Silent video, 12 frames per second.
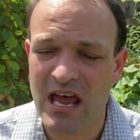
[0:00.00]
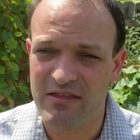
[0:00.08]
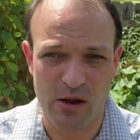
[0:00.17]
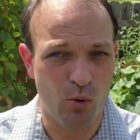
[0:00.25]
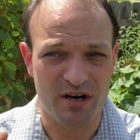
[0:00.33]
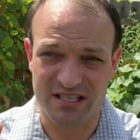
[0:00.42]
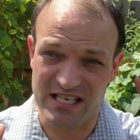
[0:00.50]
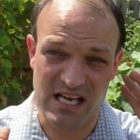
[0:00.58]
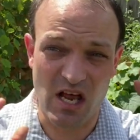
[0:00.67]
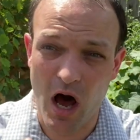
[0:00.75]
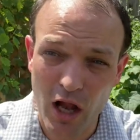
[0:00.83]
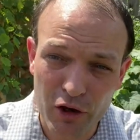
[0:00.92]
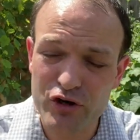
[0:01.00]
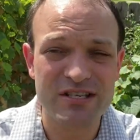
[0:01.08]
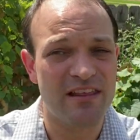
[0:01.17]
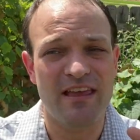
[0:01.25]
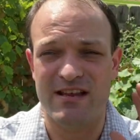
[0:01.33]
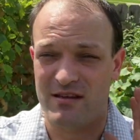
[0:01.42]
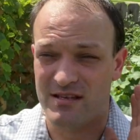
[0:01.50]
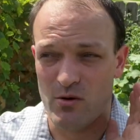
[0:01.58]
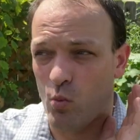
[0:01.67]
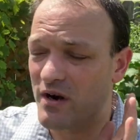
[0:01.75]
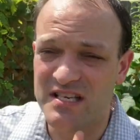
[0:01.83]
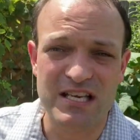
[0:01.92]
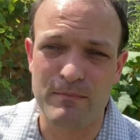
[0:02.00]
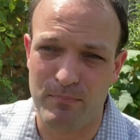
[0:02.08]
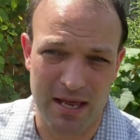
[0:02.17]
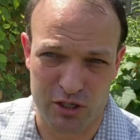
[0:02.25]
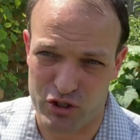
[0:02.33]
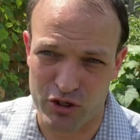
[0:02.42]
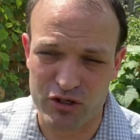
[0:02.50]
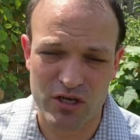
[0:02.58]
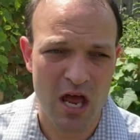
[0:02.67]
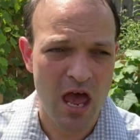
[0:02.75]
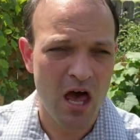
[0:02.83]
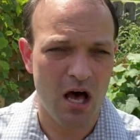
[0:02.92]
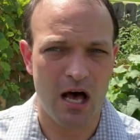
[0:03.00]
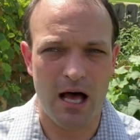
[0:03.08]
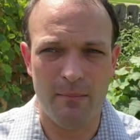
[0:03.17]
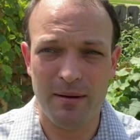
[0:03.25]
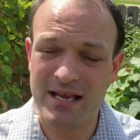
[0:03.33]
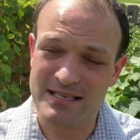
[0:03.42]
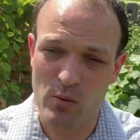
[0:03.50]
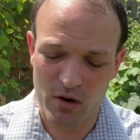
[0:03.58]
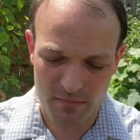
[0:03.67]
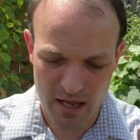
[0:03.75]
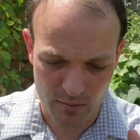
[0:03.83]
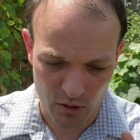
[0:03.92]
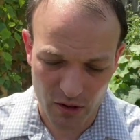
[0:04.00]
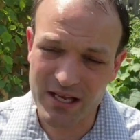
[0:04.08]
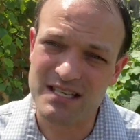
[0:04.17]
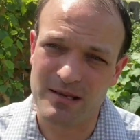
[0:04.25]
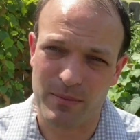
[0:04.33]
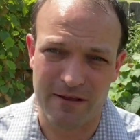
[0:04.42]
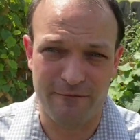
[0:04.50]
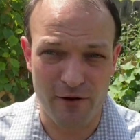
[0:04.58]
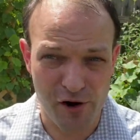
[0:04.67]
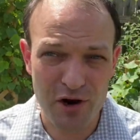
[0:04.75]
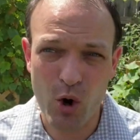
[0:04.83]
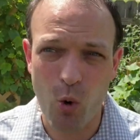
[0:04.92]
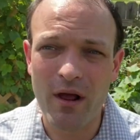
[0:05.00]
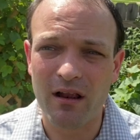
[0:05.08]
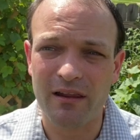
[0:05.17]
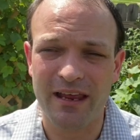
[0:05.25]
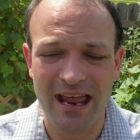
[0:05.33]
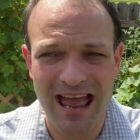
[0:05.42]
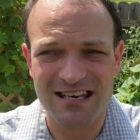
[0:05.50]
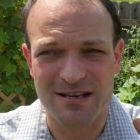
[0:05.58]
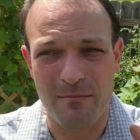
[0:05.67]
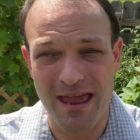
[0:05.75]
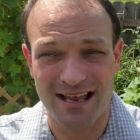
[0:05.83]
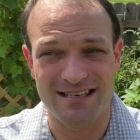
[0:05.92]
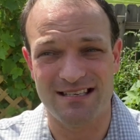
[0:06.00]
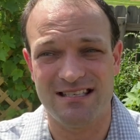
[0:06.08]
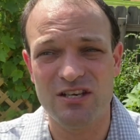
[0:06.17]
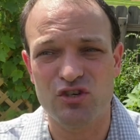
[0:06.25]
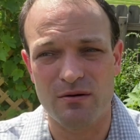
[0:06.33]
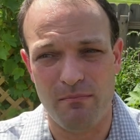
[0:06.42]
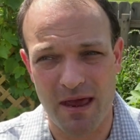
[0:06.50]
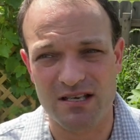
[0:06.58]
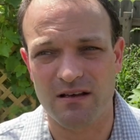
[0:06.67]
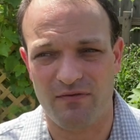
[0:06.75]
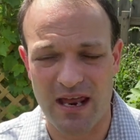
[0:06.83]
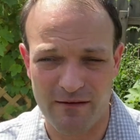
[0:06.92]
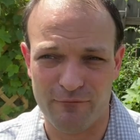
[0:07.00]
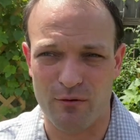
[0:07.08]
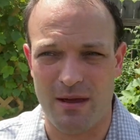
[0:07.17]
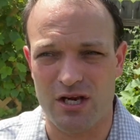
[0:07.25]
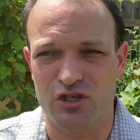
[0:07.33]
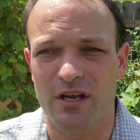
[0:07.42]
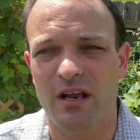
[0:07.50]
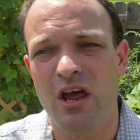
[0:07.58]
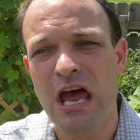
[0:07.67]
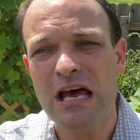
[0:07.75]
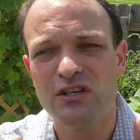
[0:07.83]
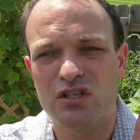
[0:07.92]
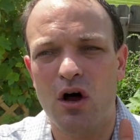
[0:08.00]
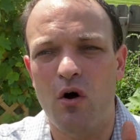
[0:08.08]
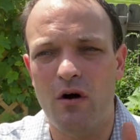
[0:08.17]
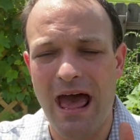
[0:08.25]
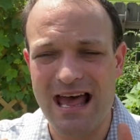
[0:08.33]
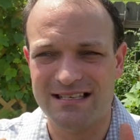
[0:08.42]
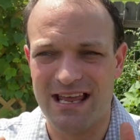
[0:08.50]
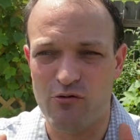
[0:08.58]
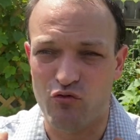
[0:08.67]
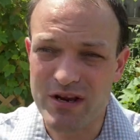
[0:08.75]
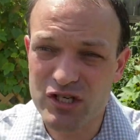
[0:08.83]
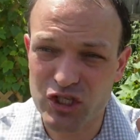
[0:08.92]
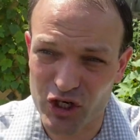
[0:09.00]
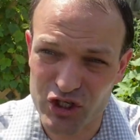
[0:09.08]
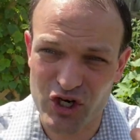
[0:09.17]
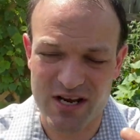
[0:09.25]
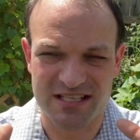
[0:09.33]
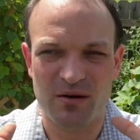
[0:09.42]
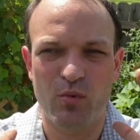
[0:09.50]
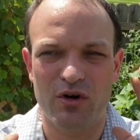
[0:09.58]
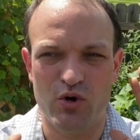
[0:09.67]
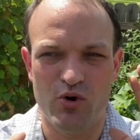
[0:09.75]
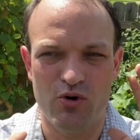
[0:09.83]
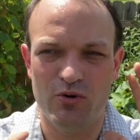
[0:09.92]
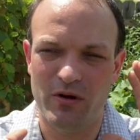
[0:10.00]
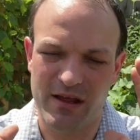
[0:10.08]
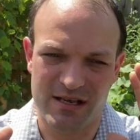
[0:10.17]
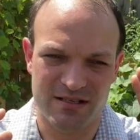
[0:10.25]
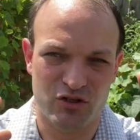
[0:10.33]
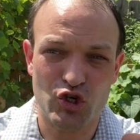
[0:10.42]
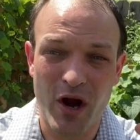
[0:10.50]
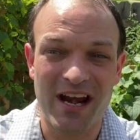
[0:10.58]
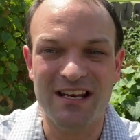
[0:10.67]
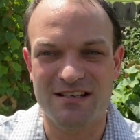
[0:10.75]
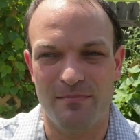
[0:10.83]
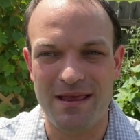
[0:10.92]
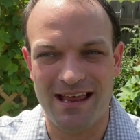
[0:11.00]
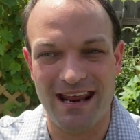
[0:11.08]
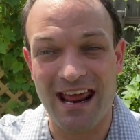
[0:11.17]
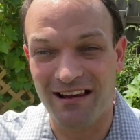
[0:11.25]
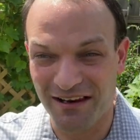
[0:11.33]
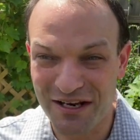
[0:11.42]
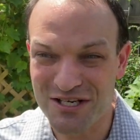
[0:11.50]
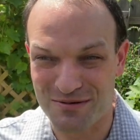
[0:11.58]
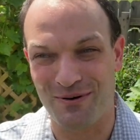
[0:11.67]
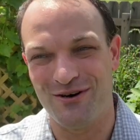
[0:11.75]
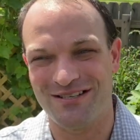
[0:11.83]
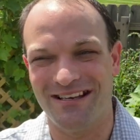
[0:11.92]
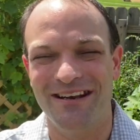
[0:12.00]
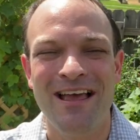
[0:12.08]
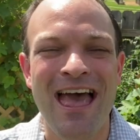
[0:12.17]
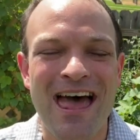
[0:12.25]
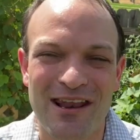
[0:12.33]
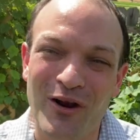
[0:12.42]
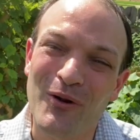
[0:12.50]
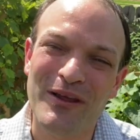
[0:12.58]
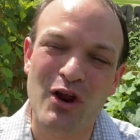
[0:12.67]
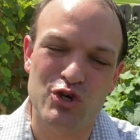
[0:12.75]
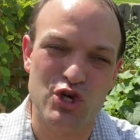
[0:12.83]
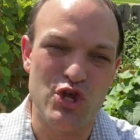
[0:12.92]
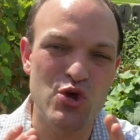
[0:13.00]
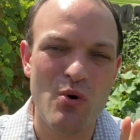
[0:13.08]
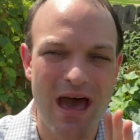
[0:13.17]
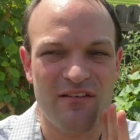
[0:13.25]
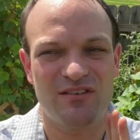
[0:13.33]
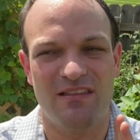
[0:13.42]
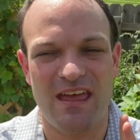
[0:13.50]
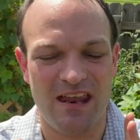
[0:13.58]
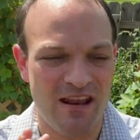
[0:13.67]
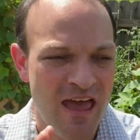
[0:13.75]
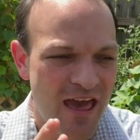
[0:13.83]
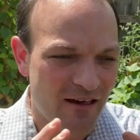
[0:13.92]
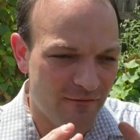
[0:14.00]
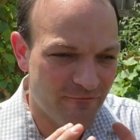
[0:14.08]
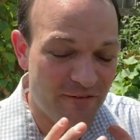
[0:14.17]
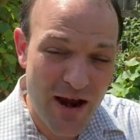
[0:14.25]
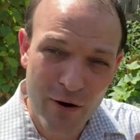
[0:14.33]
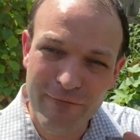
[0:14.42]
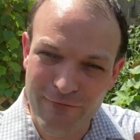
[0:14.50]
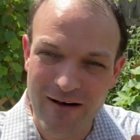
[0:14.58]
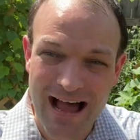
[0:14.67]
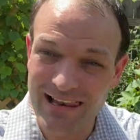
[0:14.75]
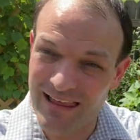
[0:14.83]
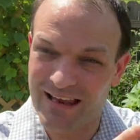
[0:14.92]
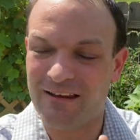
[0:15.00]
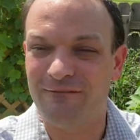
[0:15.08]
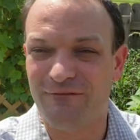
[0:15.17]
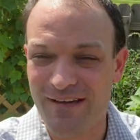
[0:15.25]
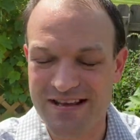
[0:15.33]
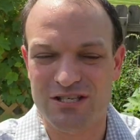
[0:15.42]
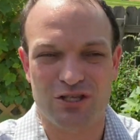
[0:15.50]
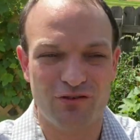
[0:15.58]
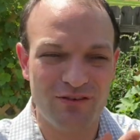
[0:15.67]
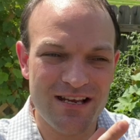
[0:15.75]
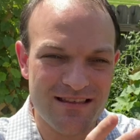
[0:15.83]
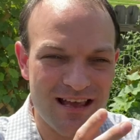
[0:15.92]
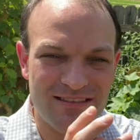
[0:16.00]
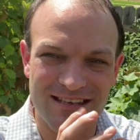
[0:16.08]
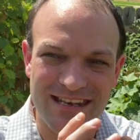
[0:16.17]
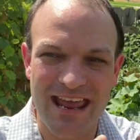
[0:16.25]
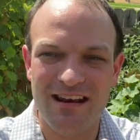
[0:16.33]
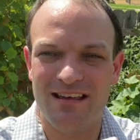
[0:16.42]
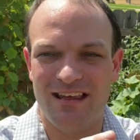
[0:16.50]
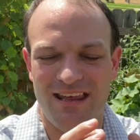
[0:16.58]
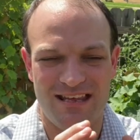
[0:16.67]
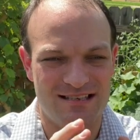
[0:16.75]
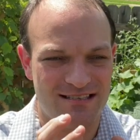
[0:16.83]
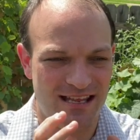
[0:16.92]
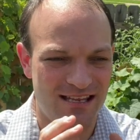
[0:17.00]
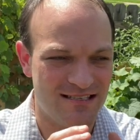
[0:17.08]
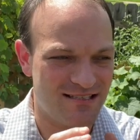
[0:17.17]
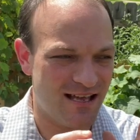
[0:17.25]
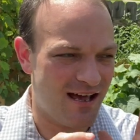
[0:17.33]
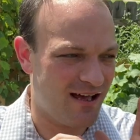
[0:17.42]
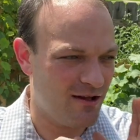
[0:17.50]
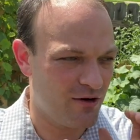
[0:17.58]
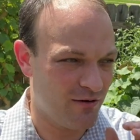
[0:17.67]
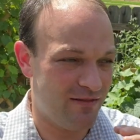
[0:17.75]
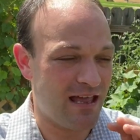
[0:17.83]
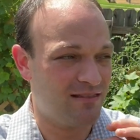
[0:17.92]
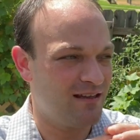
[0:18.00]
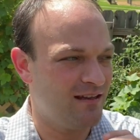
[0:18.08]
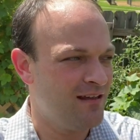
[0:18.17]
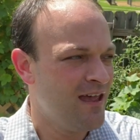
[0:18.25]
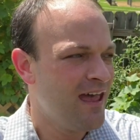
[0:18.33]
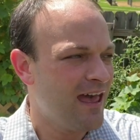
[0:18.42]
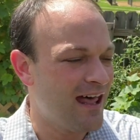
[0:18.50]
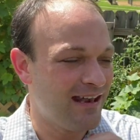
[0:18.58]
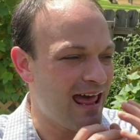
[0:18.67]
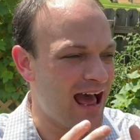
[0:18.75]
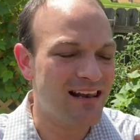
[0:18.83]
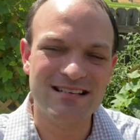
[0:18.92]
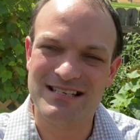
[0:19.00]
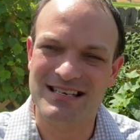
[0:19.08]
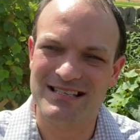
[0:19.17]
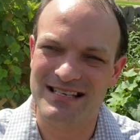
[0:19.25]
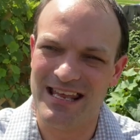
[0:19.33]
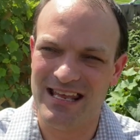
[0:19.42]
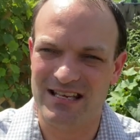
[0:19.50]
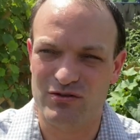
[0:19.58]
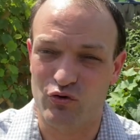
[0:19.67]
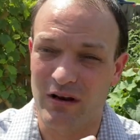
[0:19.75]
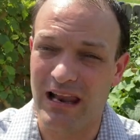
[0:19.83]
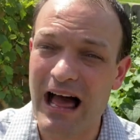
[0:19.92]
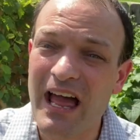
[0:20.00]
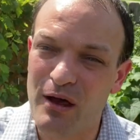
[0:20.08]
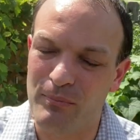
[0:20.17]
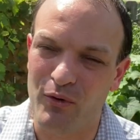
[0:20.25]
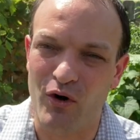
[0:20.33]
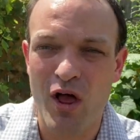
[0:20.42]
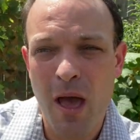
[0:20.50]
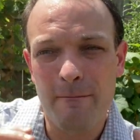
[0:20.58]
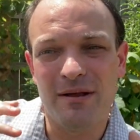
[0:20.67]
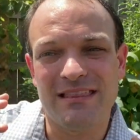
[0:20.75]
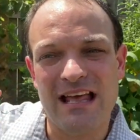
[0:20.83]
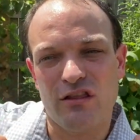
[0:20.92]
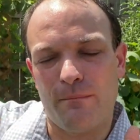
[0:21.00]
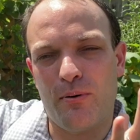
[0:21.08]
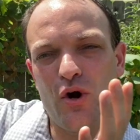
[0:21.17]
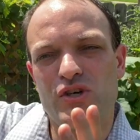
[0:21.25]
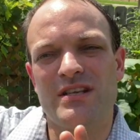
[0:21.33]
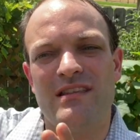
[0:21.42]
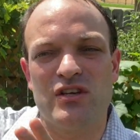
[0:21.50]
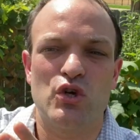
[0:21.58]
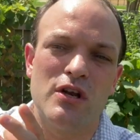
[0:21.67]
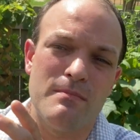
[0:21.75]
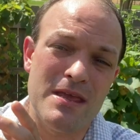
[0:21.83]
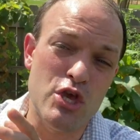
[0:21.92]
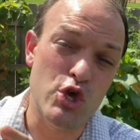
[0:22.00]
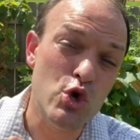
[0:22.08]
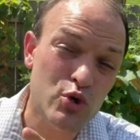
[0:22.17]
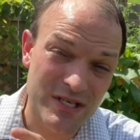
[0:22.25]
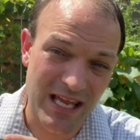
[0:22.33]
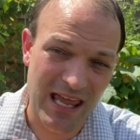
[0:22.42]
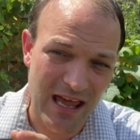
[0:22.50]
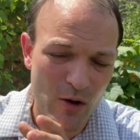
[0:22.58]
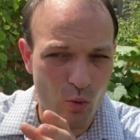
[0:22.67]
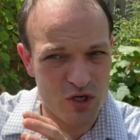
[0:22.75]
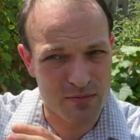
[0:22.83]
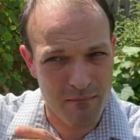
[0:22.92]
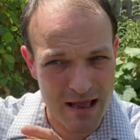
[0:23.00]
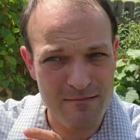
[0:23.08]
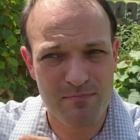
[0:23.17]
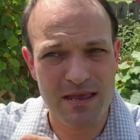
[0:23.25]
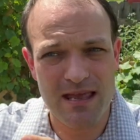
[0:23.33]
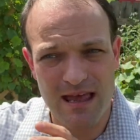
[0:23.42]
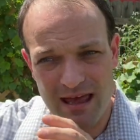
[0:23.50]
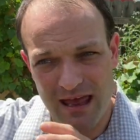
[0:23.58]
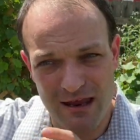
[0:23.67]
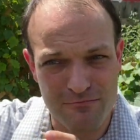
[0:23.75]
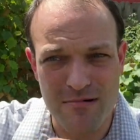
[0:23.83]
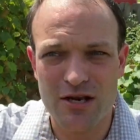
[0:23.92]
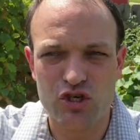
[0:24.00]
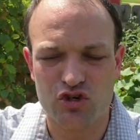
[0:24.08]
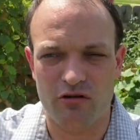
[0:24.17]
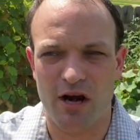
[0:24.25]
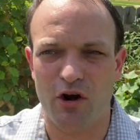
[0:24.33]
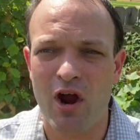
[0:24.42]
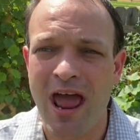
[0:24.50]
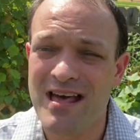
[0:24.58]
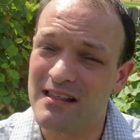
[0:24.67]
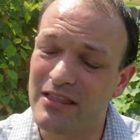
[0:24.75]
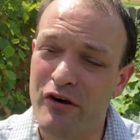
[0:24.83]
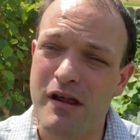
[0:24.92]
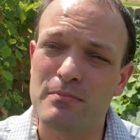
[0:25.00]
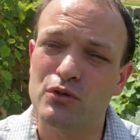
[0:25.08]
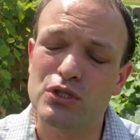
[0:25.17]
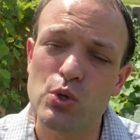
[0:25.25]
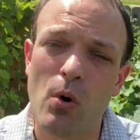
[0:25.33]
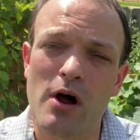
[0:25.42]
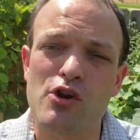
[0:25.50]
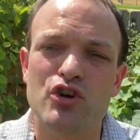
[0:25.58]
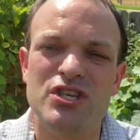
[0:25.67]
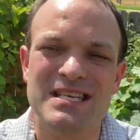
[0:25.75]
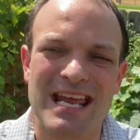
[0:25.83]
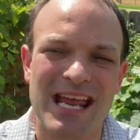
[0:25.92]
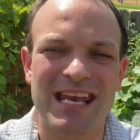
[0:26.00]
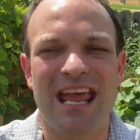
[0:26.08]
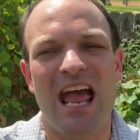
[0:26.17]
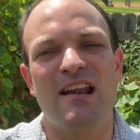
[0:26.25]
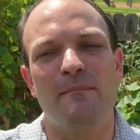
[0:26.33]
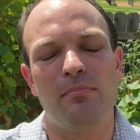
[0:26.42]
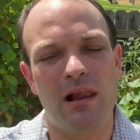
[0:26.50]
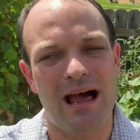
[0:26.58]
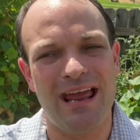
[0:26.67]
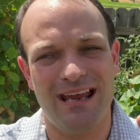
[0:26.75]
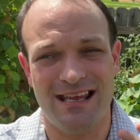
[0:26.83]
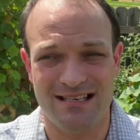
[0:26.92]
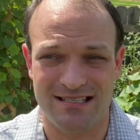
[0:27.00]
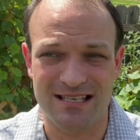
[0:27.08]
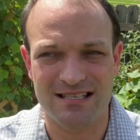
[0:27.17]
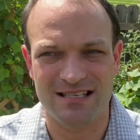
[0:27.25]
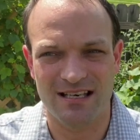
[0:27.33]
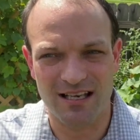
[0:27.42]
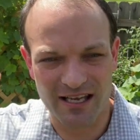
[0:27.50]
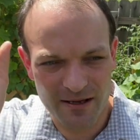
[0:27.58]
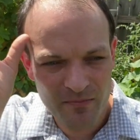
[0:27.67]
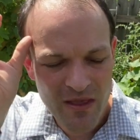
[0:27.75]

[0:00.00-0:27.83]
They want to see colors and they want to see pictures because they want to be able to look at something very quickly and to make a decision based off that information. So as a researcher, as someone who is training to be an analytics person, not only do you have to then verify, like in phase 3, that the data is or that the analysis is reliable, but that the person that's going to be using it, which might be an administrator, that they're able to understand it and apply it consistently.